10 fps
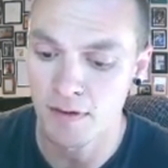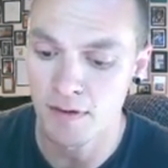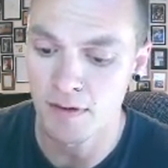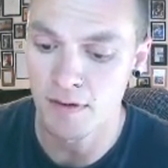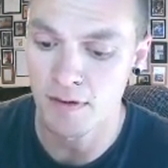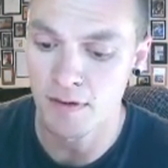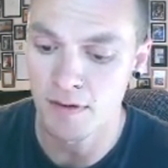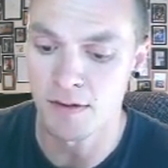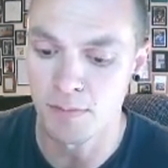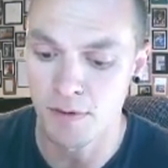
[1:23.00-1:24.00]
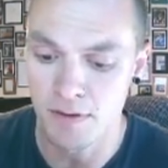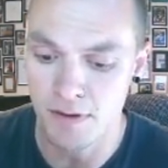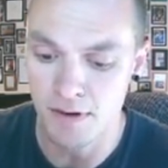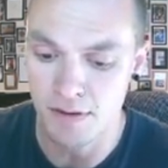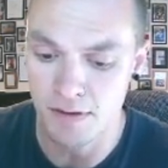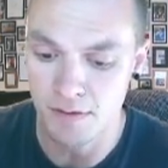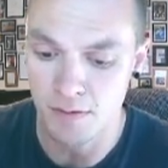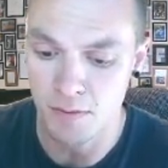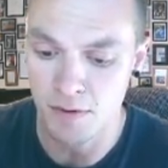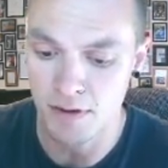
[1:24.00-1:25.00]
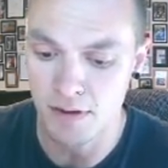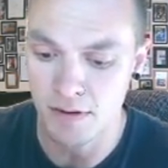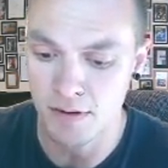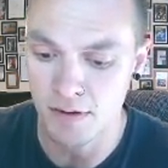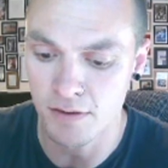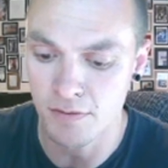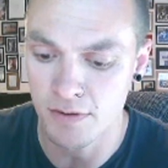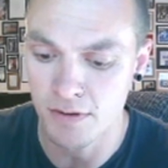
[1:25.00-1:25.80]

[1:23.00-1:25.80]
this is the centre point, okay? So I want a little curve